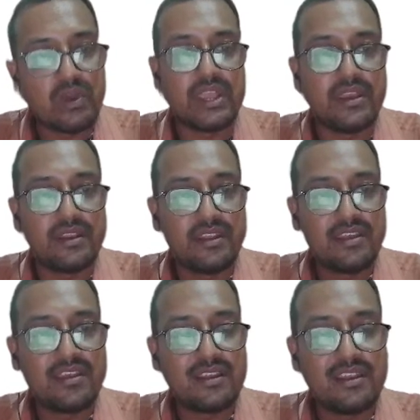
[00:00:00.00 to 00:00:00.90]
1.
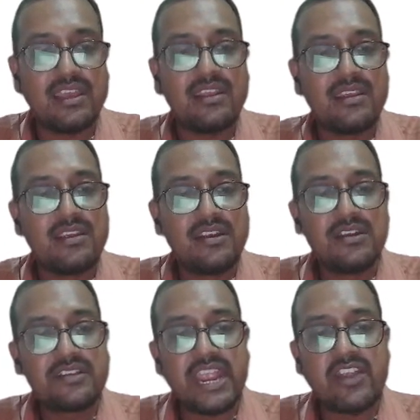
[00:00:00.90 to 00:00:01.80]
Clear?
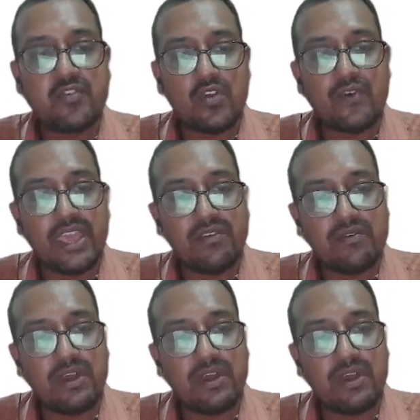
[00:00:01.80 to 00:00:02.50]
Try it for 5.